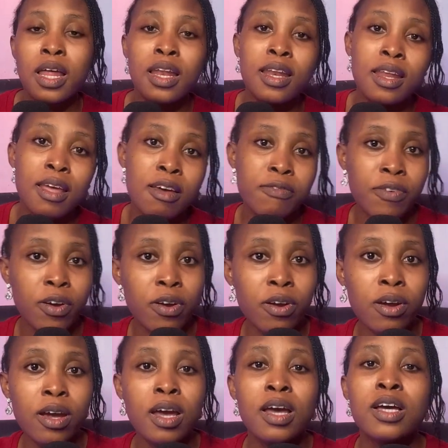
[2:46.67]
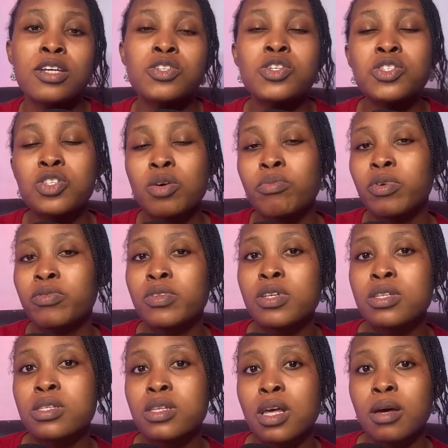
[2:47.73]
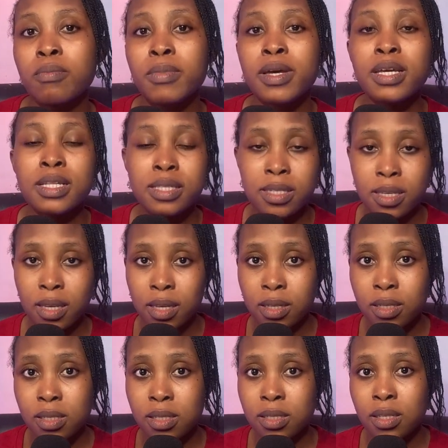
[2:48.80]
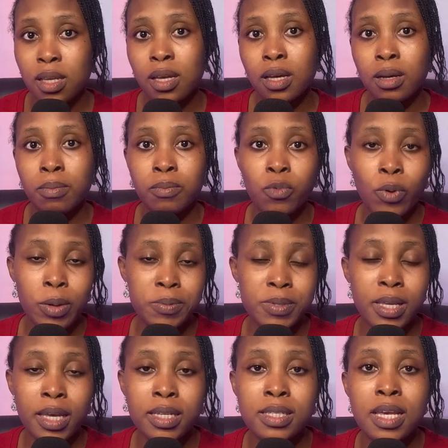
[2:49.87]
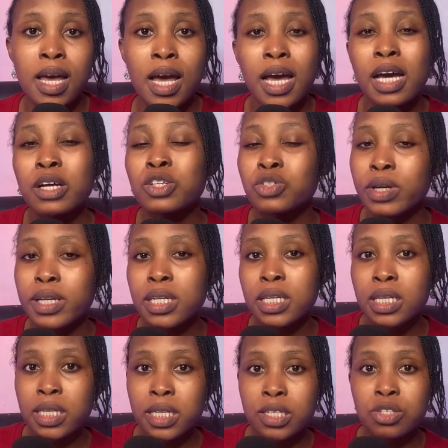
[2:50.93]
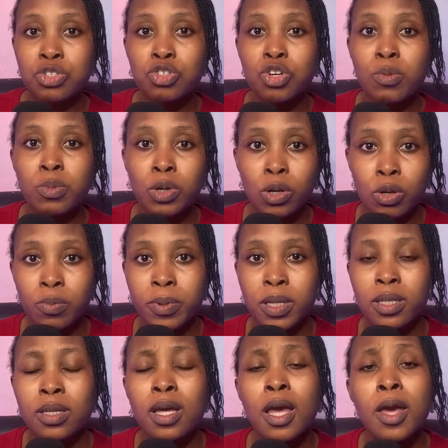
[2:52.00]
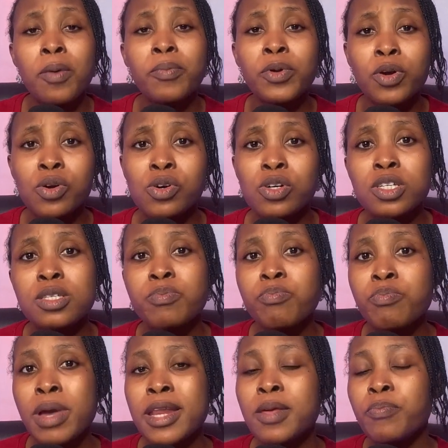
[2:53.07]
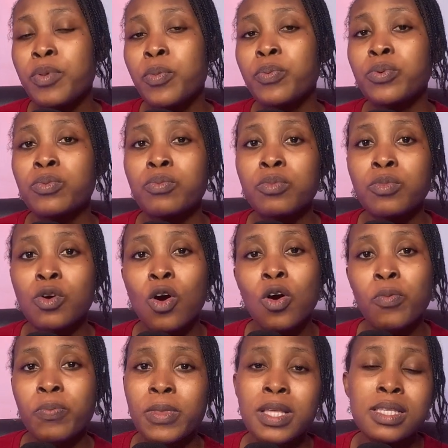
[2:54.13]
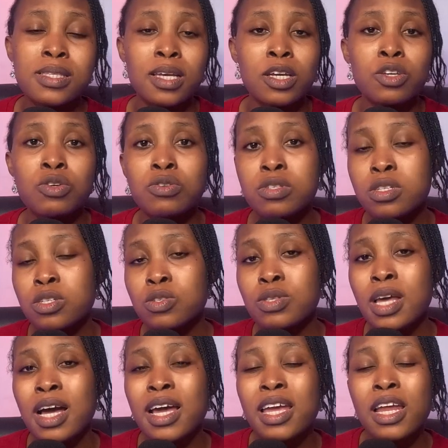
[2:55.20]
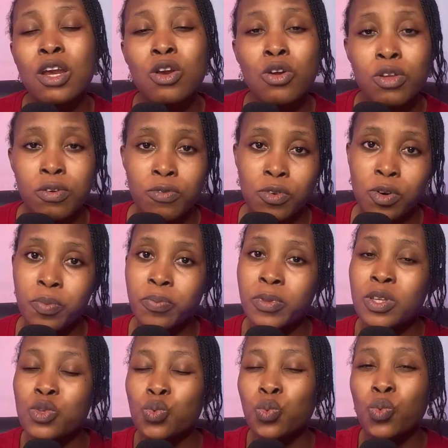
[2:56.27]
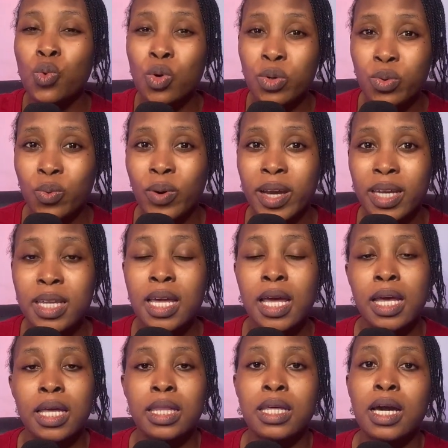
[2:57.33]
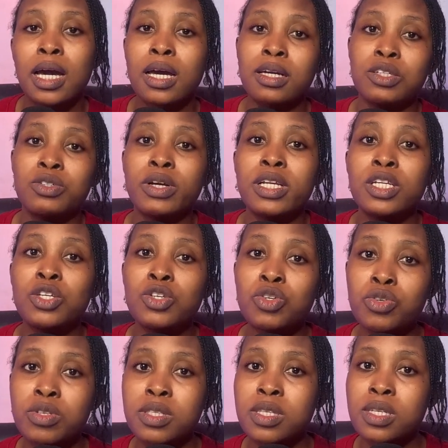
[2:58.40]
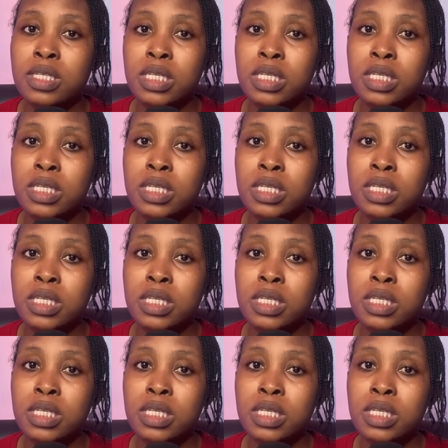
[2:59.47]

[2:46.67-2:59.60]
lever. So some of these ATS websites actually list job globally, because many companies that use this, there are a lot of companies worldwide that actually use this